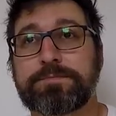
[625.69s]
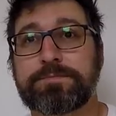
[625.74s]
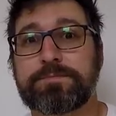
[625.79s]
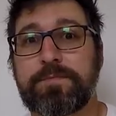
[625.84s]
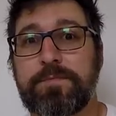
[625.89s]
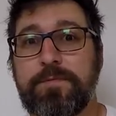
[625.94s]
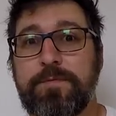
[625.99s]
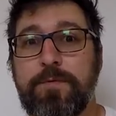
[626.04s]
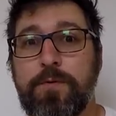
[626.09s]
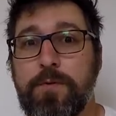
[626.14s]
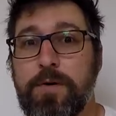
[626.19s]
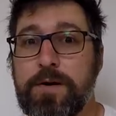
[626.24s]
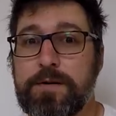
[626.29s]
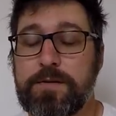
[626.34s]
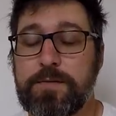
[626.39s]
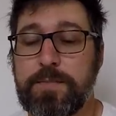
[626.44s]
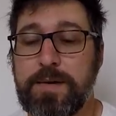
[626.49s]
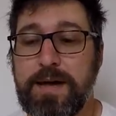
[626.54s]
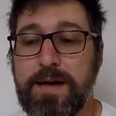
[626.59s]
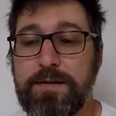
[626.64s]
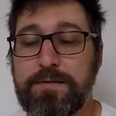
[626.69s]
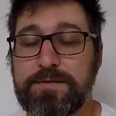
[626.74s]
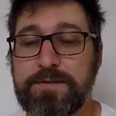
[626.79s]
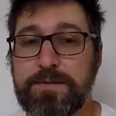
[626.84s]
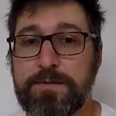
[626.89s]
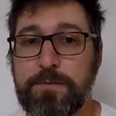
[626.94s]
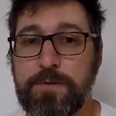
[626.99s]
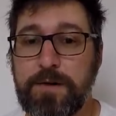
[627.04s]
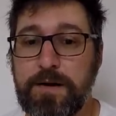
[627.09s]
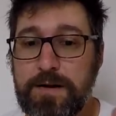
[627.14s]
400 pounds
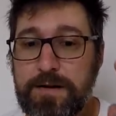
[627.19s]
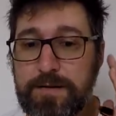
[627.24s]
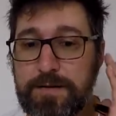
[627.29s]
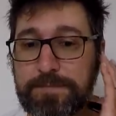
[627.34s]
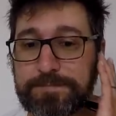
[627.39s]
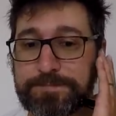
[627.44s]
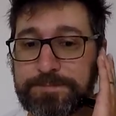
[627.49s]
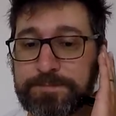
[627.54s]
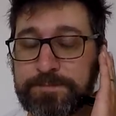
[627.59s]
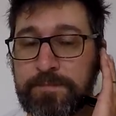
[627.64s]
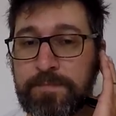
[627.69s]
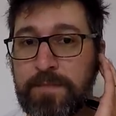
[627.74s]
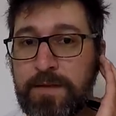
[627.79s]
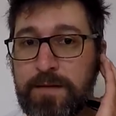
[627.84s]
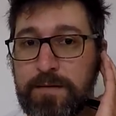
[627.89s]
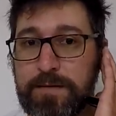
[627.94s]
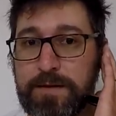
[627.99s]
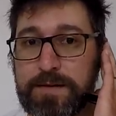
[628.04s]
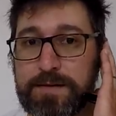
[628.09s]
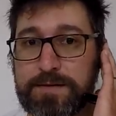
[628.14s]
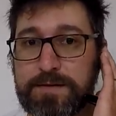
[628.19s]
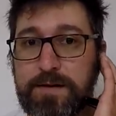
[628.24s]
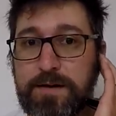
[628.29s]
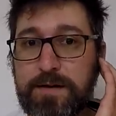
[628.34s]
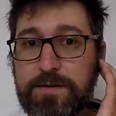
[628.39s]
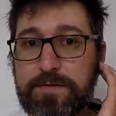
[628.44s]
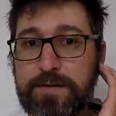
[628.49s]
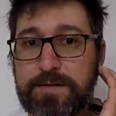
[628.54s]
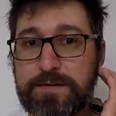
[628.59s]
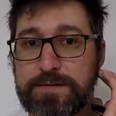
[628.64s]
in the water, because
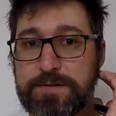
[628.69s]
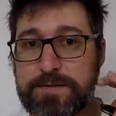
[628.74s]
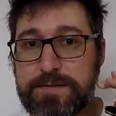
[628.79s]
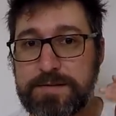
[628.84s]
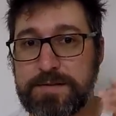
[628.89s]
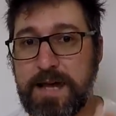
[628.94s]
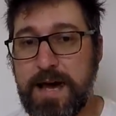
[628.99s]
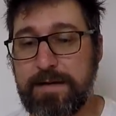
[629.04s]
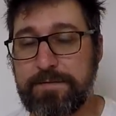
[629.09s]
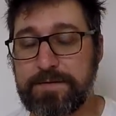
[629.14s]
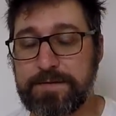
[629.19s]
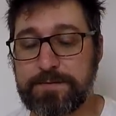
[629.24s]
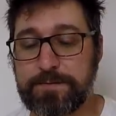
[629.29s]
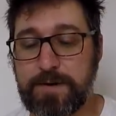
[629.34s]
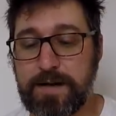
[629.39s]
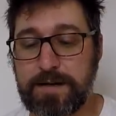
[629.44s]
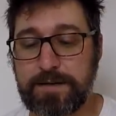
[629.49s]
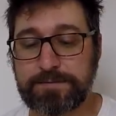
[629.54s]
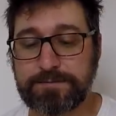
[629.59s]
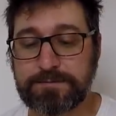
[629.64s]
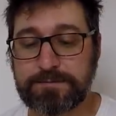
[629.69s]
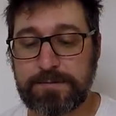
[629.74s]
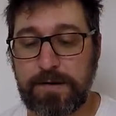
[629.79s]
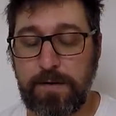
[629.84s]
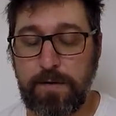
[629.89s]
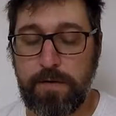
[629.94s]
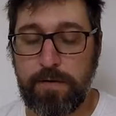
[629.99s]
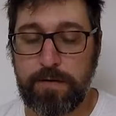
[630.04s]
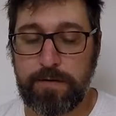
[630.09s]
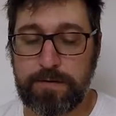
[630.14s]
concrete loses half its weight.
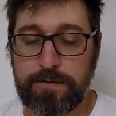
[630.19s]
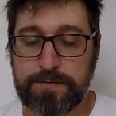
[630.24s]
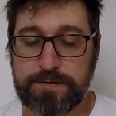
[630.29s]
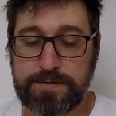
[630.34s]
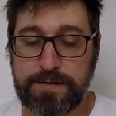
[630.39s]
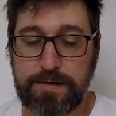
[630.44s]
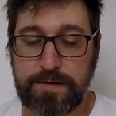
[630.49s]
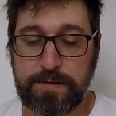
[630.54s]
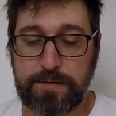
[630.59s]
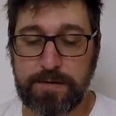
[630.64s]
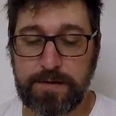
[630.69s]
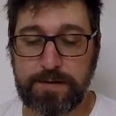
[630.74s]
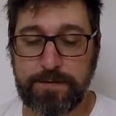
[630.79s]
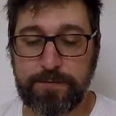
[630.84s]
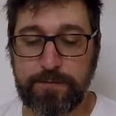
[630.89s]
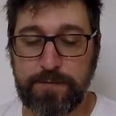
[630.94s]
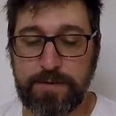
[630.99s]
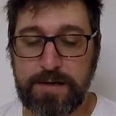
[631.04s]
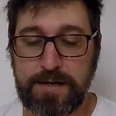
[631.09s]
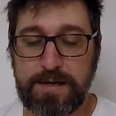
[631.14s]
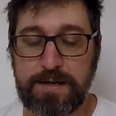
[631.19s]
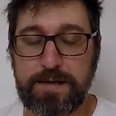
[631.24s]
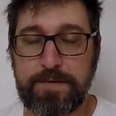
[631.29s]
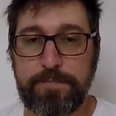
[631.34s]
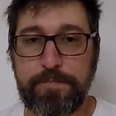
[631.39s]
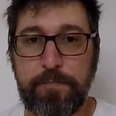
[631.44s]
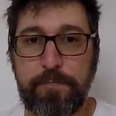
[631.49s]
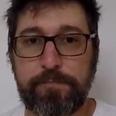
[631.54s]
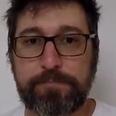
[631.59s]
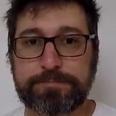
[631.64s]
So if we
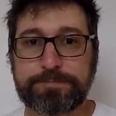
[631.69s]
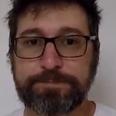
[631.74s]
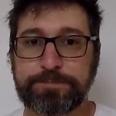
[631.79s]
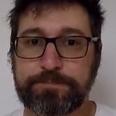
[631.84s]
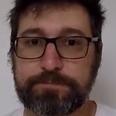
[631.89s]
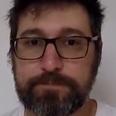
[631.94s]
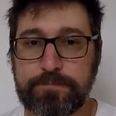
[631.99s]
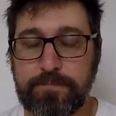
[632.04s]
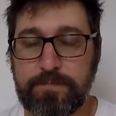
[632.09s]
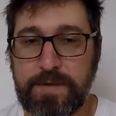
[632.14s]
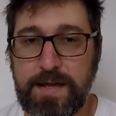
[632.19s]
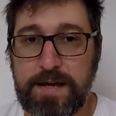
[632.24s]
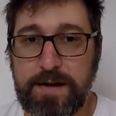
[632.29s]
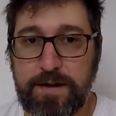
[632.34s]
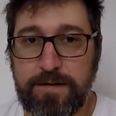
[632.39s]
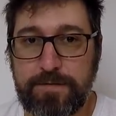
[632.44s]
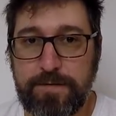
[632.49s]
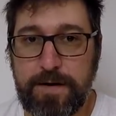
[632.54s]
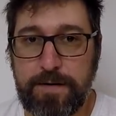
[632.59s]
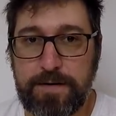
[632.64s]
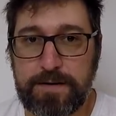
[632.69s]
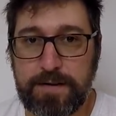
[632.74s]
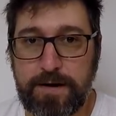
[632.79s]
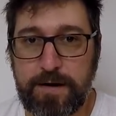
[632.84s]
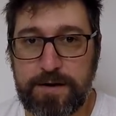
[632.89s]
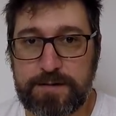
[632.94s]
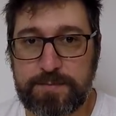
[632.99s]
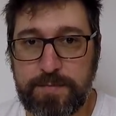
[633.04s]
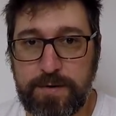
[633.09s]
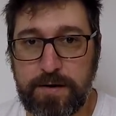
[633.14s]
take our very
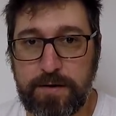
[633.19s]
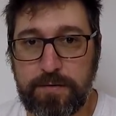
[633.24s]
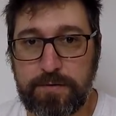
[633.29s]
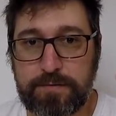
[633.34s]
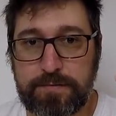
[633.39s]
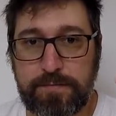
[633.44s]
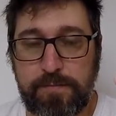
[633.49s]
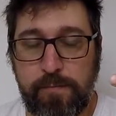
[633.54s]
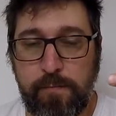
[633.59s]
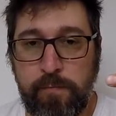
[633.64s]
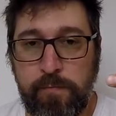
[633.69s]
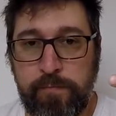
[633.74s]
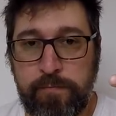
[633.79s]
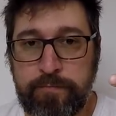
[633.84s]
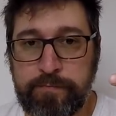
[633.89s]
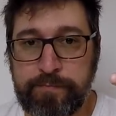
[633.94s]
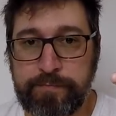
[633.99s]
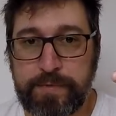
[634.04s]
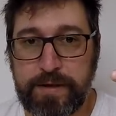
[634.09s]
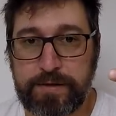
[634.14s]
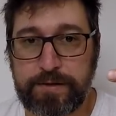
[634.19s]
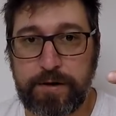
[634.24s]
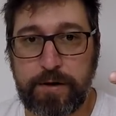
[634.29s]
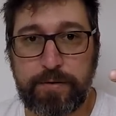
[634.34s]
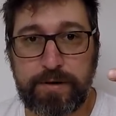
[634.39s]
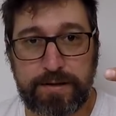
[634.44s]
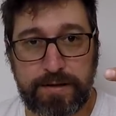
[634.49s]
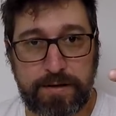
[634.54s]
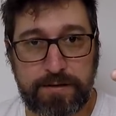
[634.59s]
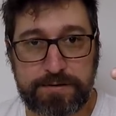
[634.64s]
large boat and
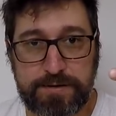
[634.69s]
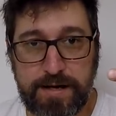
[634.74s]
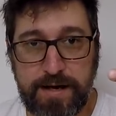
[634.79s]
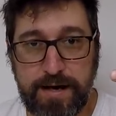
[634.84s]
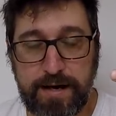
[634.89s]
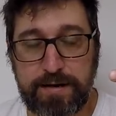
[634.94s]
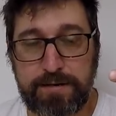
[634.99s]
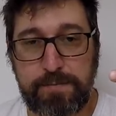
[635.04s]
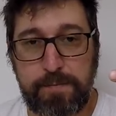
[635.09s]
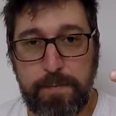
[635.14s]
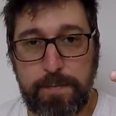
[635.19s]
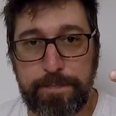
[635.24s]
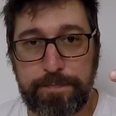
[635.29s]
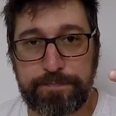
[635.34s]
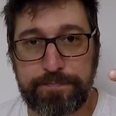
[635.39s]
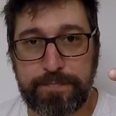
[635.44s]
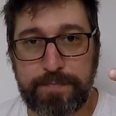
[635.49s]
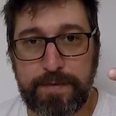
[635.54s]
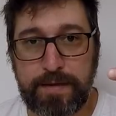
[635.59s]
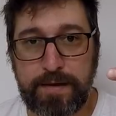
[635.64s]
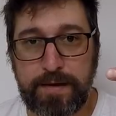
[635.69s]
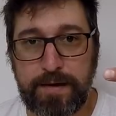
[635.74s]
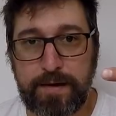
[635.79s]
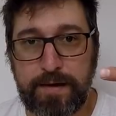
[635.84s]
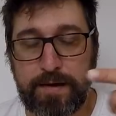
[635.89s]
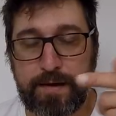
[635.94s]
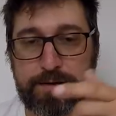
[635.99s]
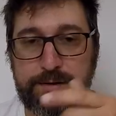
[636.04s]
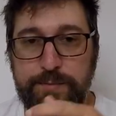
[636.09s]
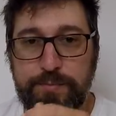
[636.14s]
go at low tide,
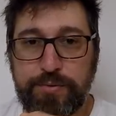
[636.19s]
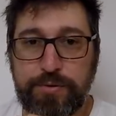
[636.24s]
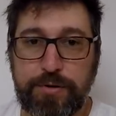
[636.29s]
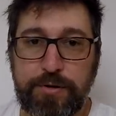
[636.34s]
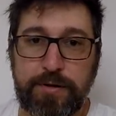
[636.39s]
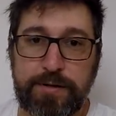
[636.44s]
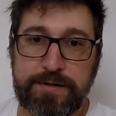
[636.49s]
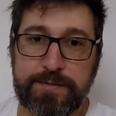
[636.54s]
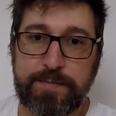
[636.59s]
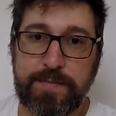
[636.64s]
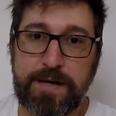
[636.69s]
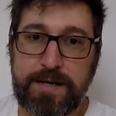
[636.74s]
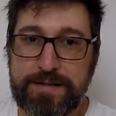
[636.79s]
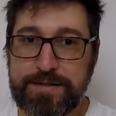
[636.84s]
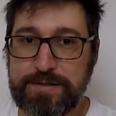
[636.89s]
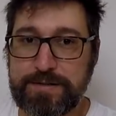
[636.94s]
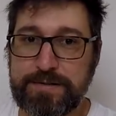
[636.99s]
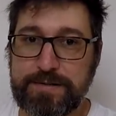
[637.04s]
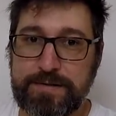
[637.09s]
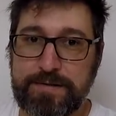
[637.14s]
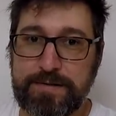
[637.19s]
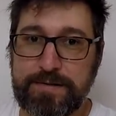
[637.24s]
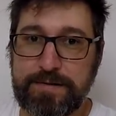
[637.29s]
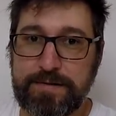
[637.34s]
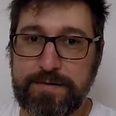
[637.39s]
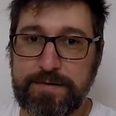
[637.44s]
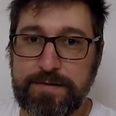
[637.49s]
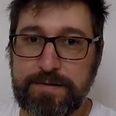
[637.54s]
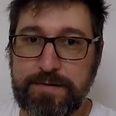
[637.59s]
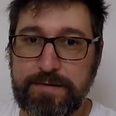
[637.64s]
and you pull as much
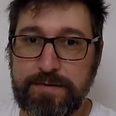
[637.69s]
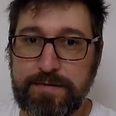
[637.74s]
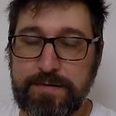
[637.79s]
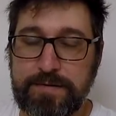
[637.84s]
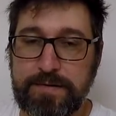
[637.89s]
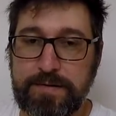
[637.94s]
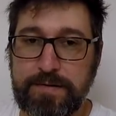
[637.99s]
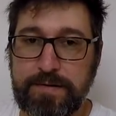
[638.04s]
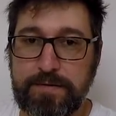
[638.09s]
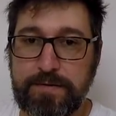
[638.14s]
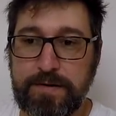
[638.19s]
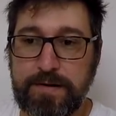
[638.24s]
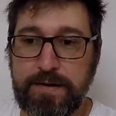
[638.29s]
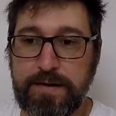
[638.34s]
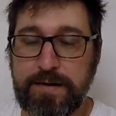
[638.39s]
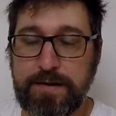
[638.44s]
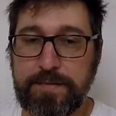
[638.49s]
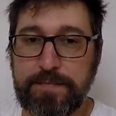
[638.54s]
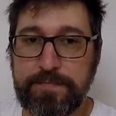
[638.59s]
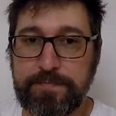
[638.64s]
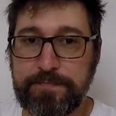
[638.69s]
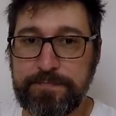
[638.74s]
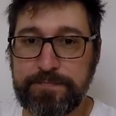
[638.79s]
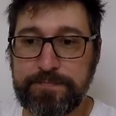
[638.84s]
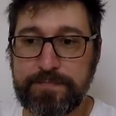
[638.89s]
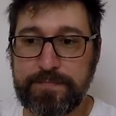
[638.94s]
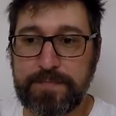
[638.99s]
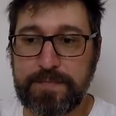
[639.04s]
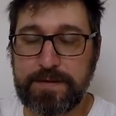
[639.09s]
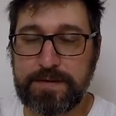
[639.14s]

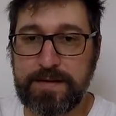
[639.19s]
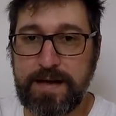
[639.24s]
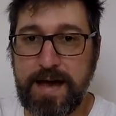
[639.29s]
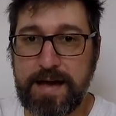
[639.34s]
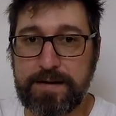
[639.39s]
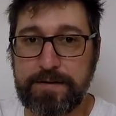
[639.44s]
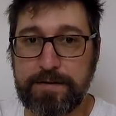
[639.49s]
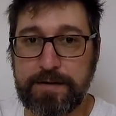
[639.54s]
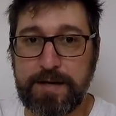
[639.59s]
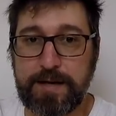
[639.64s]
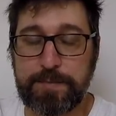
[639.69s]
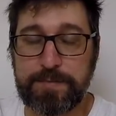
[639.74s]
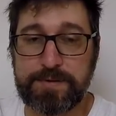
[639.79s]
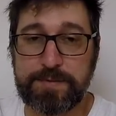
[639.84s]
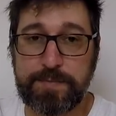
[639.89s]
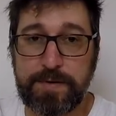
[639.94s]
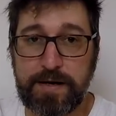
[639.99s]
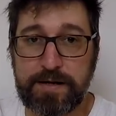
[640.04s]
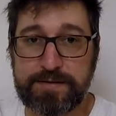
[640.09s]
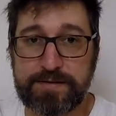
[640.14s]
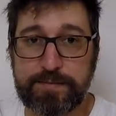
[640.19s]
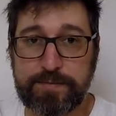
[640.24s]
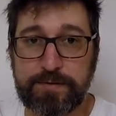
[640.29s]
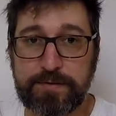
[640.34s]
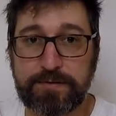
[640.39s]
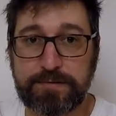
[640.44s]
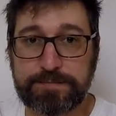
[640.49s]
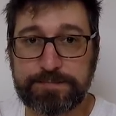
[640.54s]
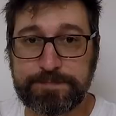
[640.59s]
tackle up as possible,